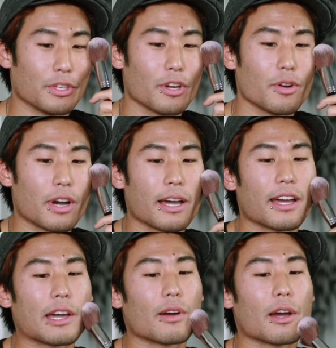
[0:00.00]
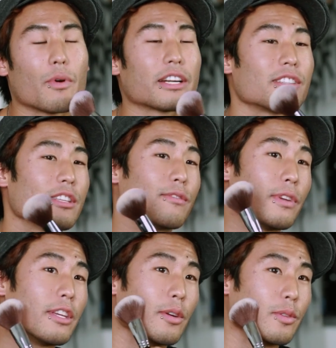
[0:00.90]
You know, I, I, I watch these
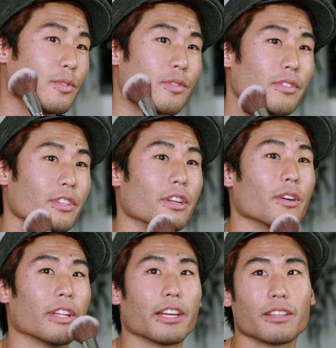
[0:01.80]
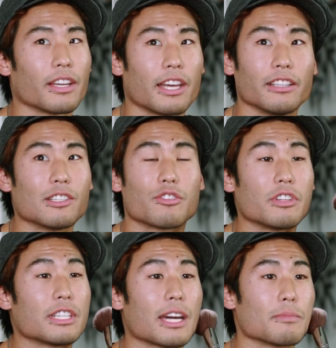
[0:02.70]
videos, you know, like at least
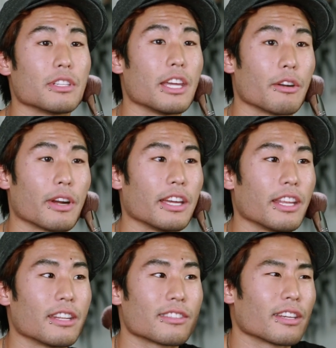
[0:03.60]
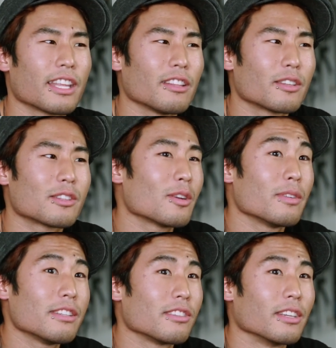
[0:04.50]
three times a day, right? And it's like, that looks
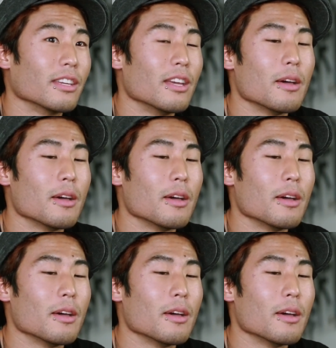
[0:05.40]
so easy.